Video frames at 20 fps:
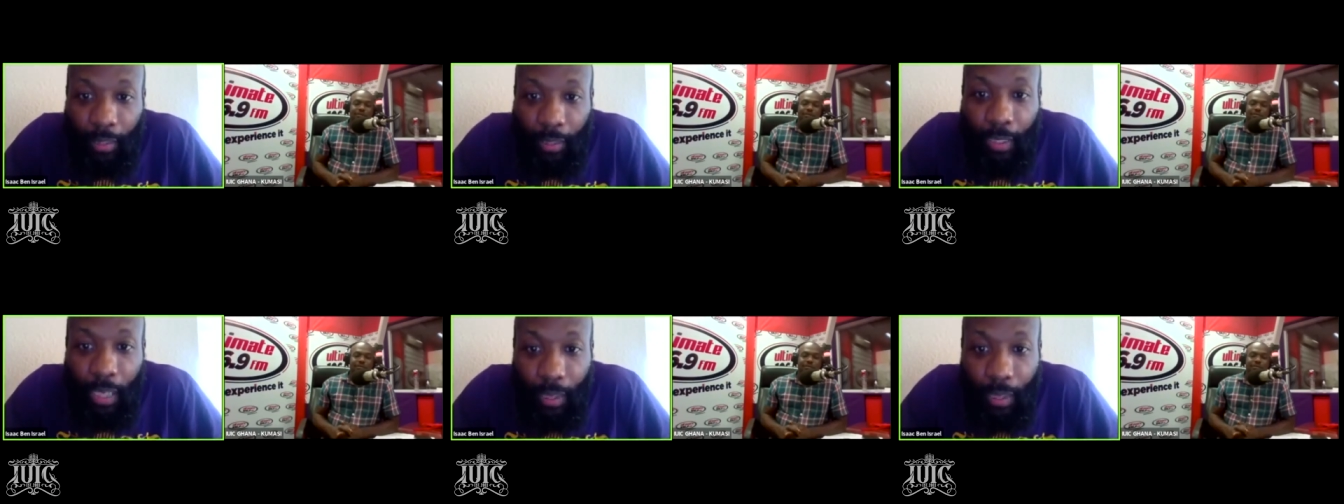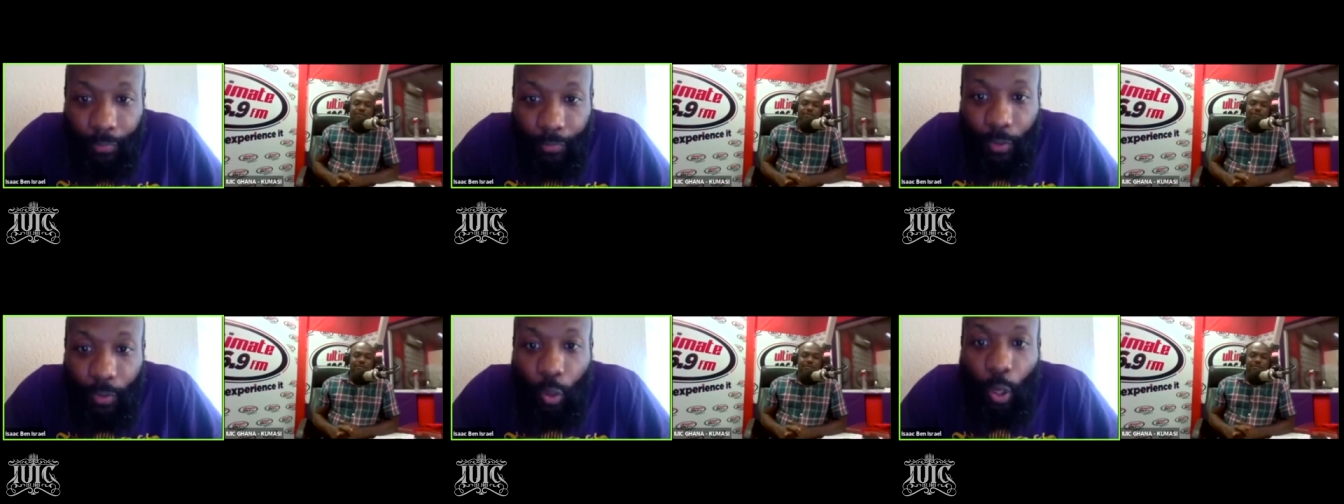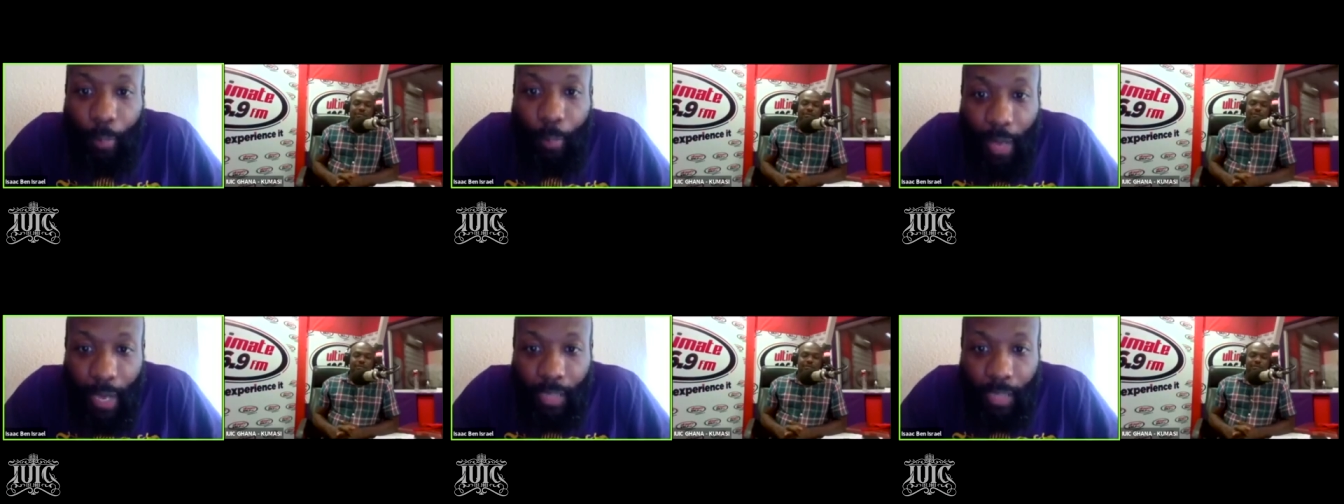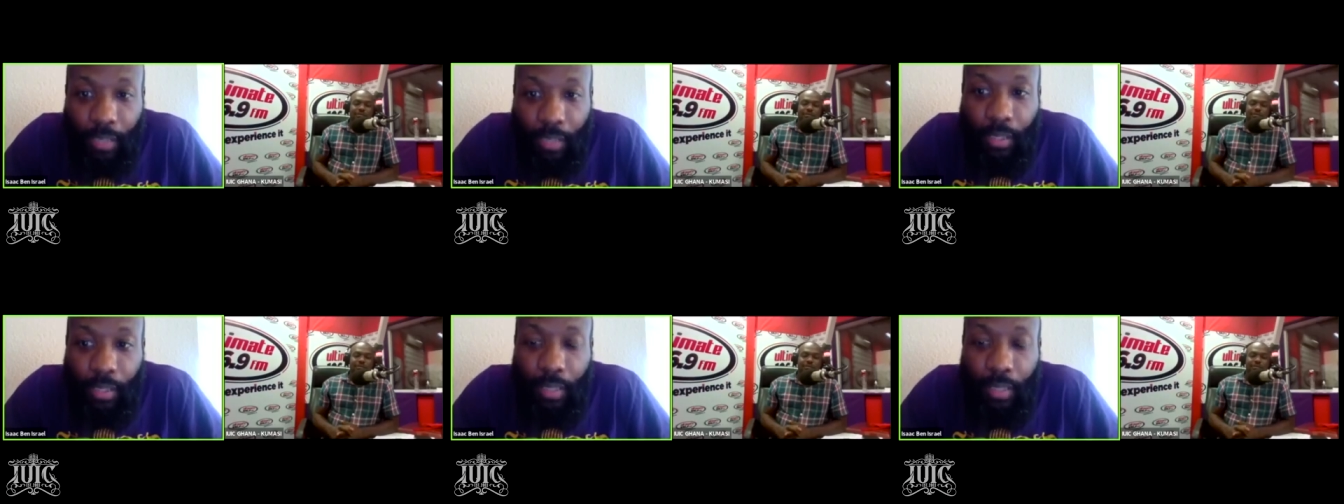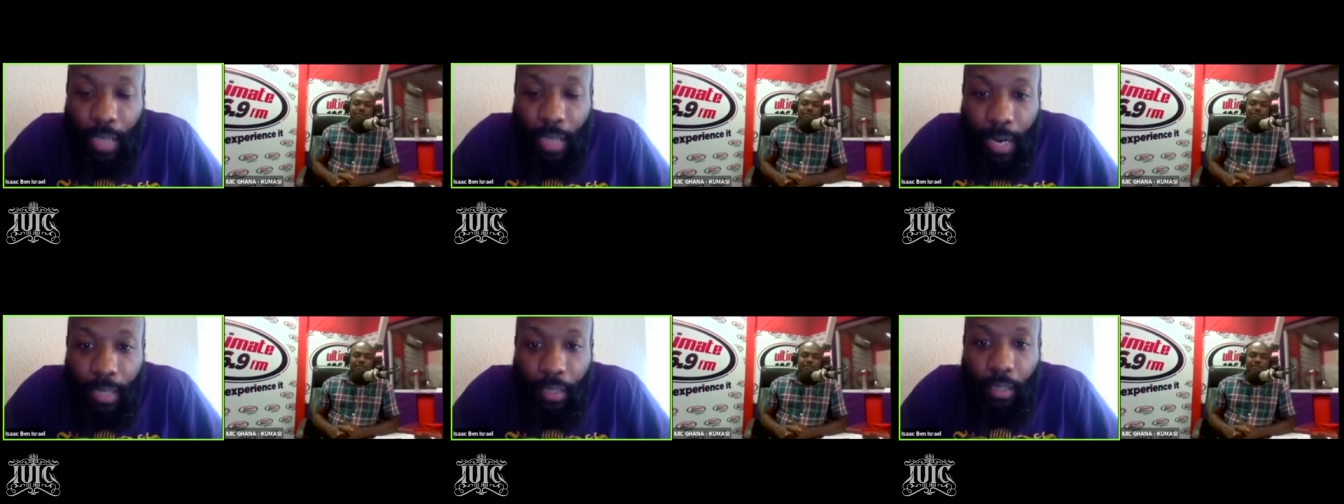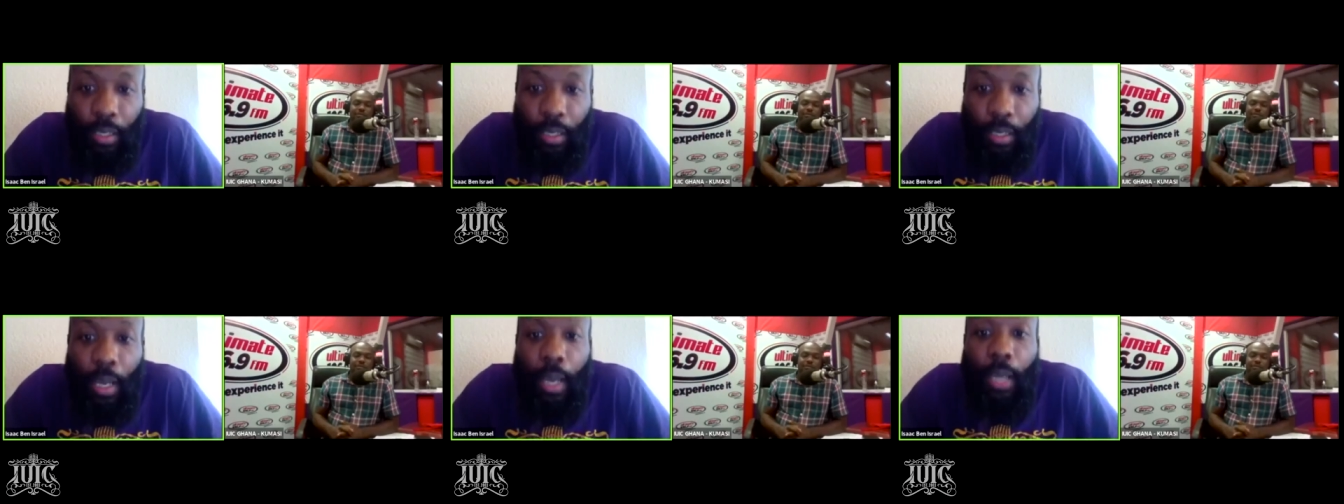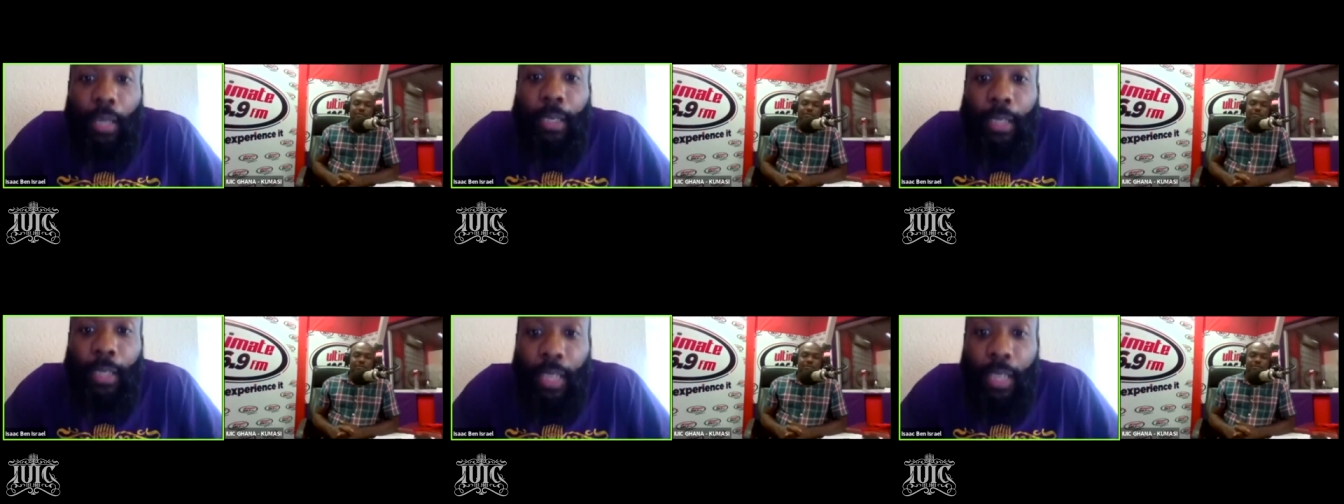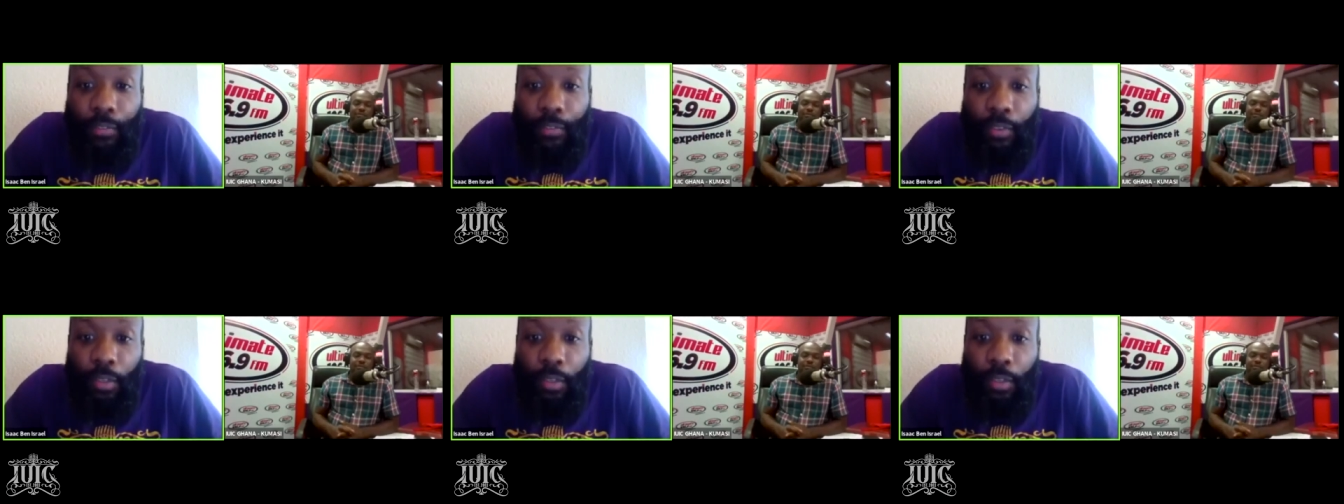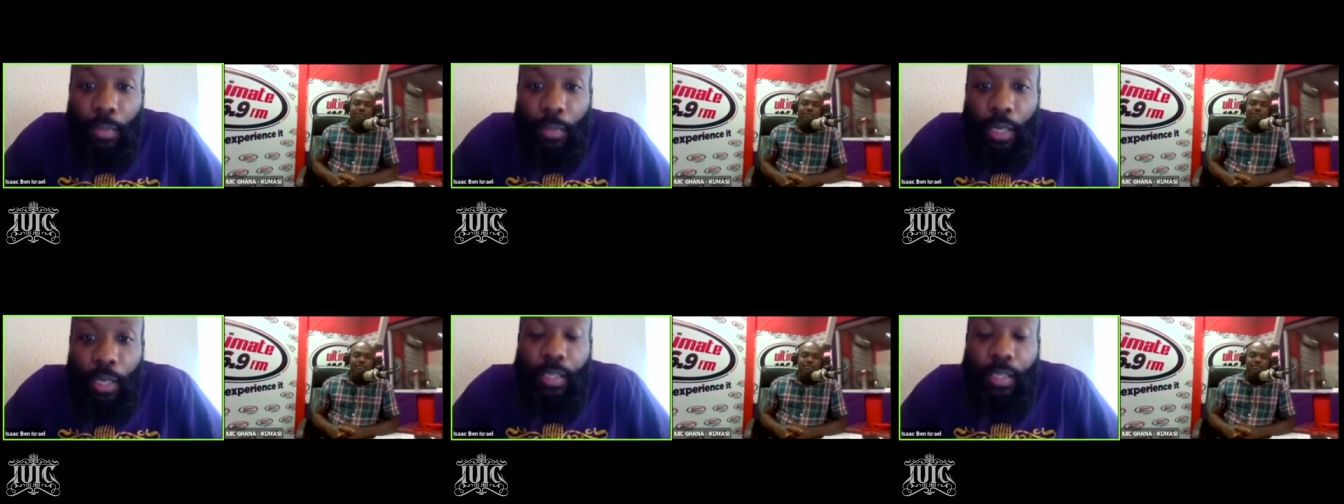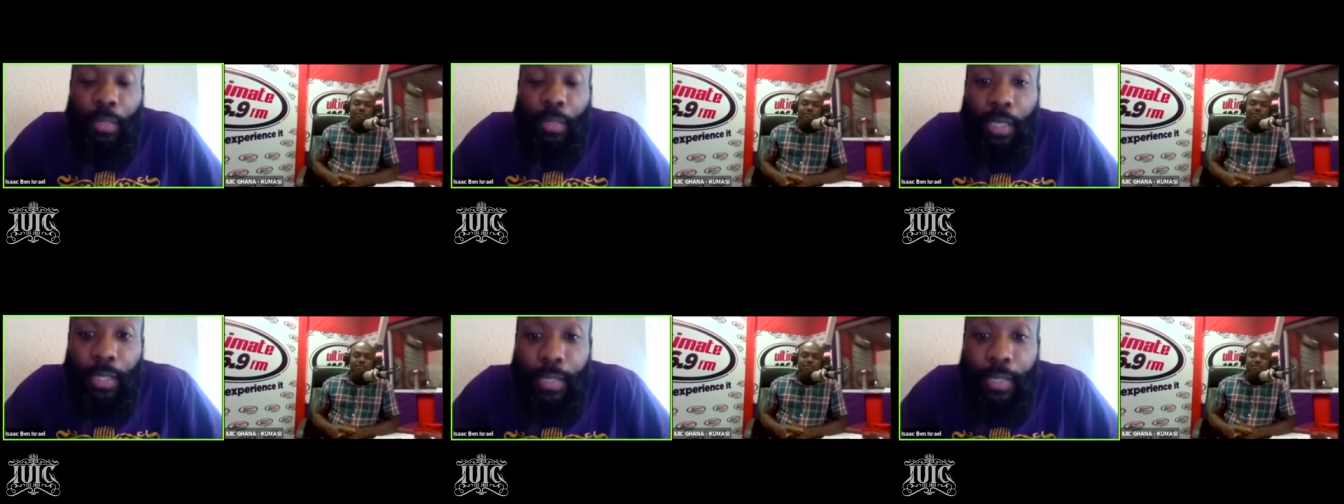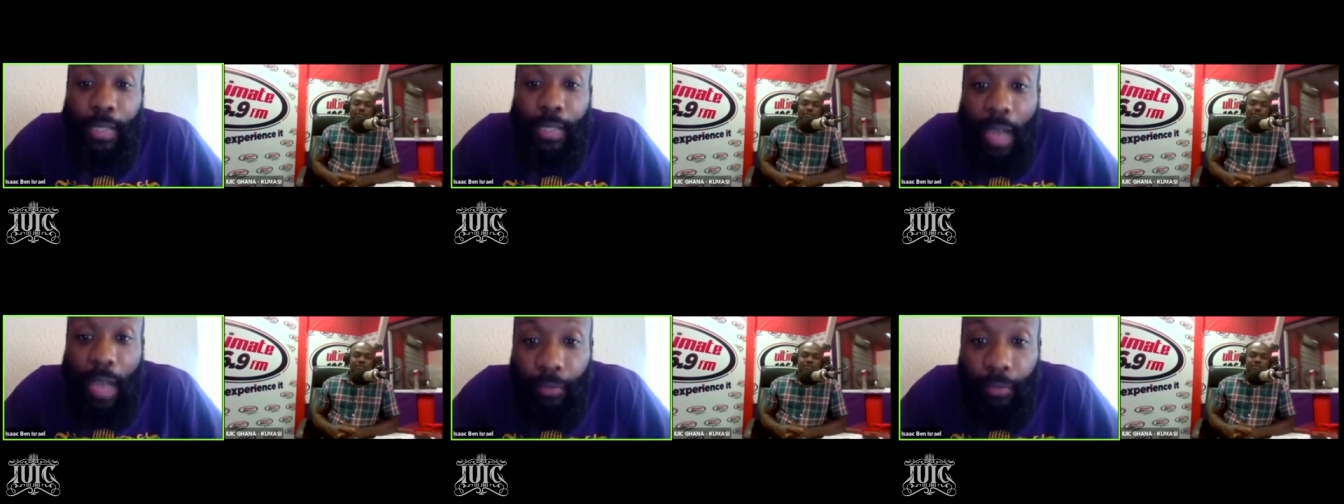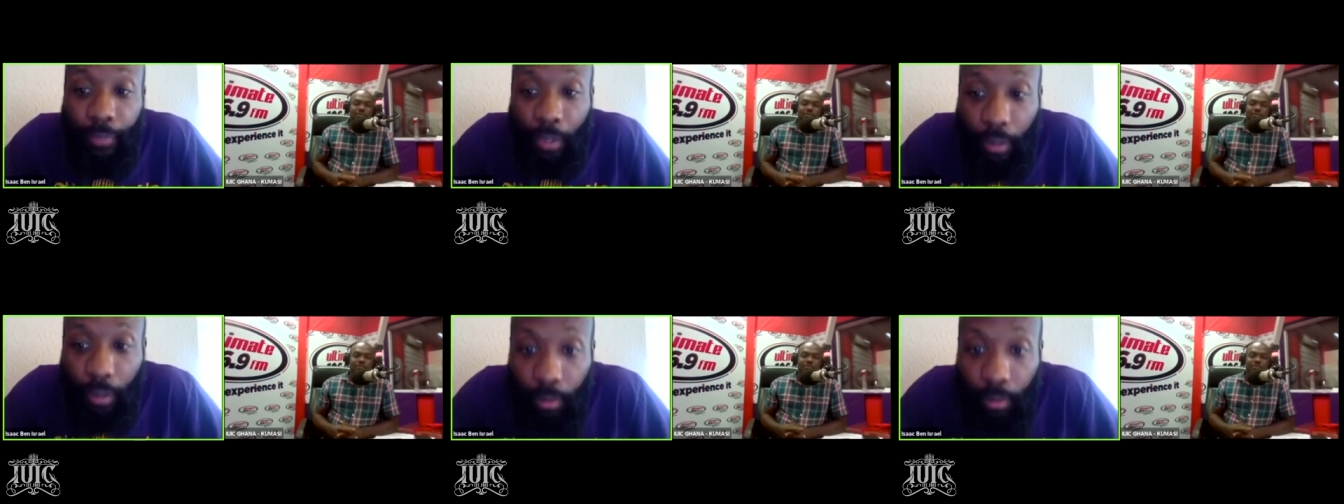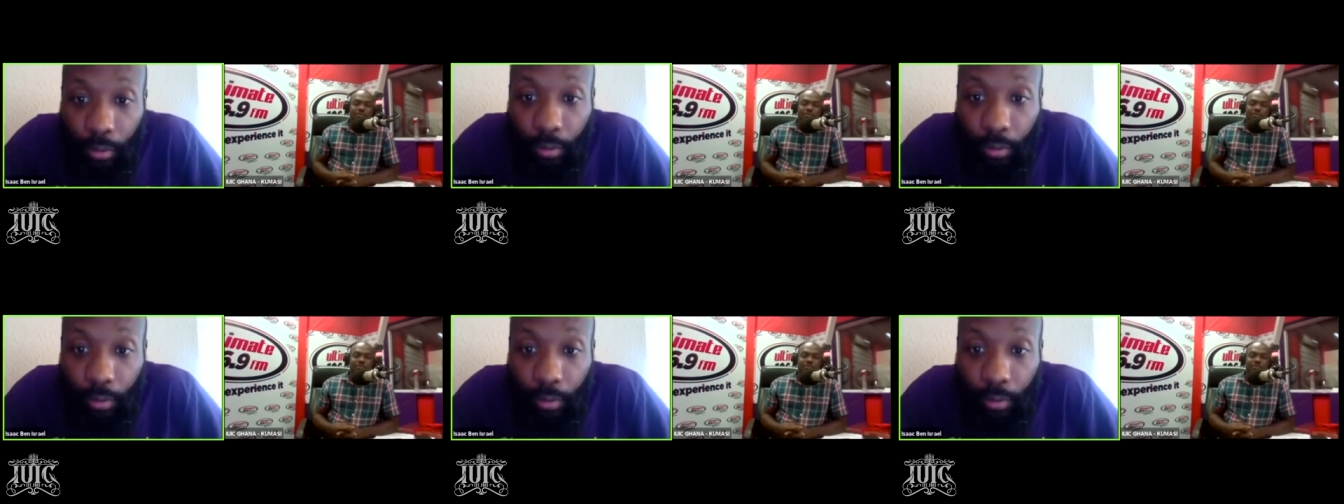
give your pastor tithing, give him some cassava.